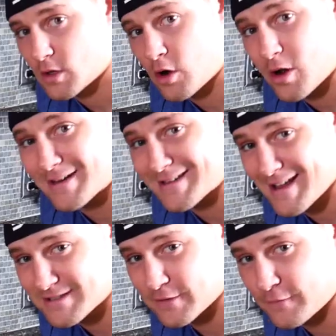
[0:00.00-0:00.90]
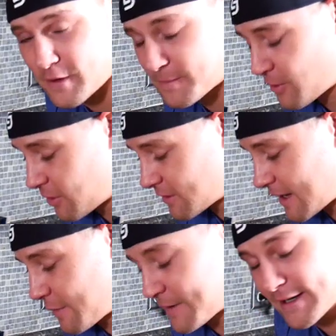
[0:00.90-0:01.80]
Alright, now's the fun part.
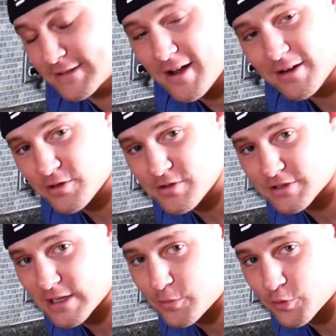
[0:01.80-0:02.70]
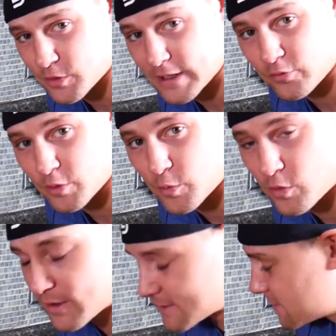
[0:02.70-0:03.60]
Now we get to doctor this up with whatever we
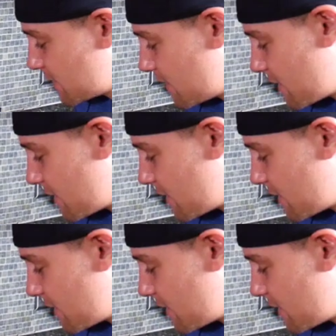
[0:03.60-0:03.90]
want.